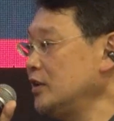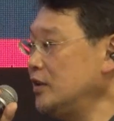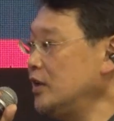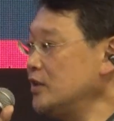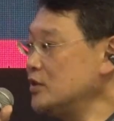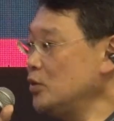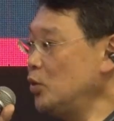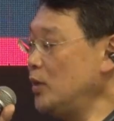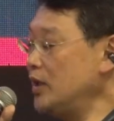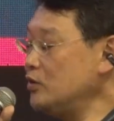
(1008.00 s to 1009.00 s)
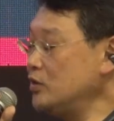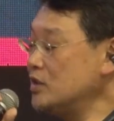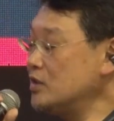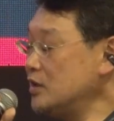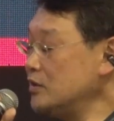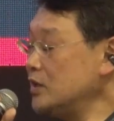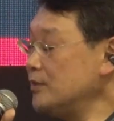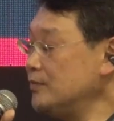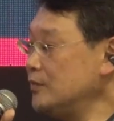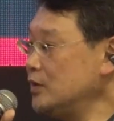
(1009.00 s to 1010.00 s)
There's no way to distinguish
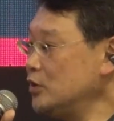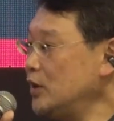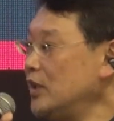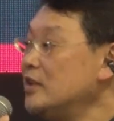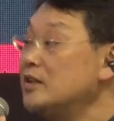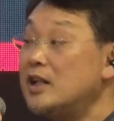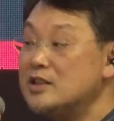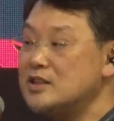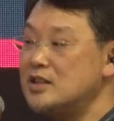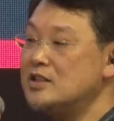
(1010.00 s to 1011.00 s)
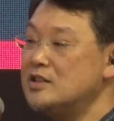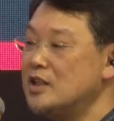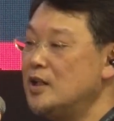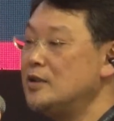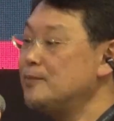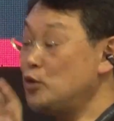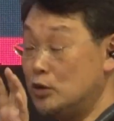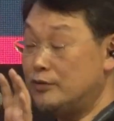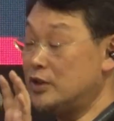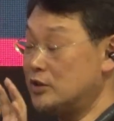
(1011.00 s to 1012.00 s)
them. So that in that sense, the
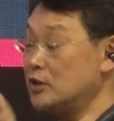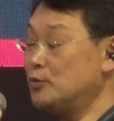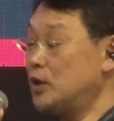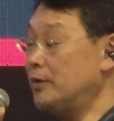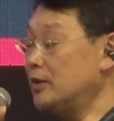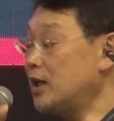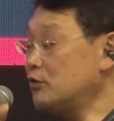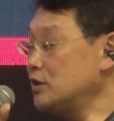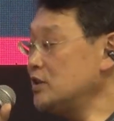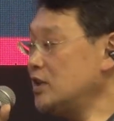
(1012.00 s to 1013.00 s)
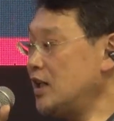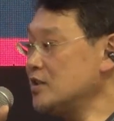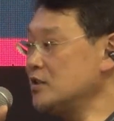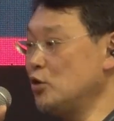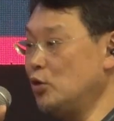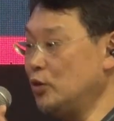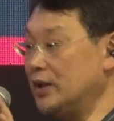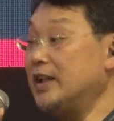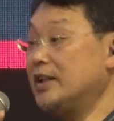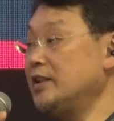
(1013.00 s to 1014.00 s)
pure functional programming language has
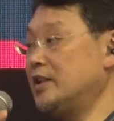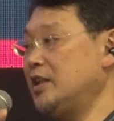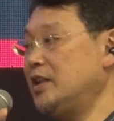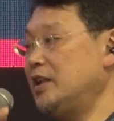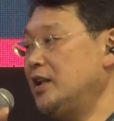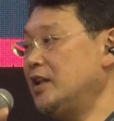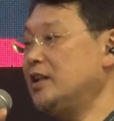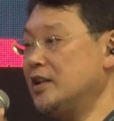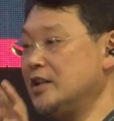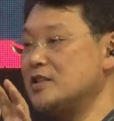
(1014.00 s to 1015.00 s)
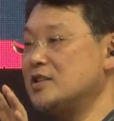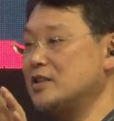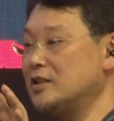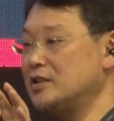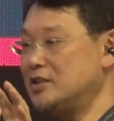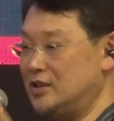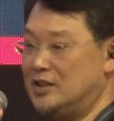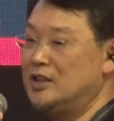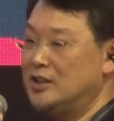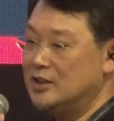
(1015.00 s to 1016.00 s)
no identity, and
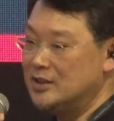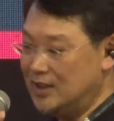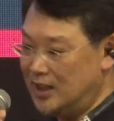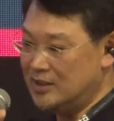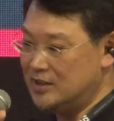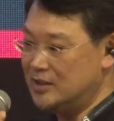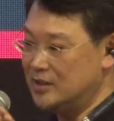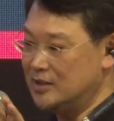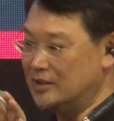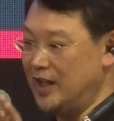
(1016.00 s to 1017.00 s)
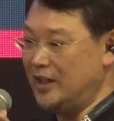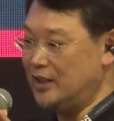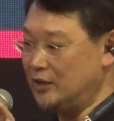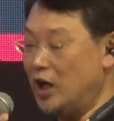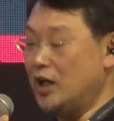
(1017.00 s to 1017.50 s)
thus they are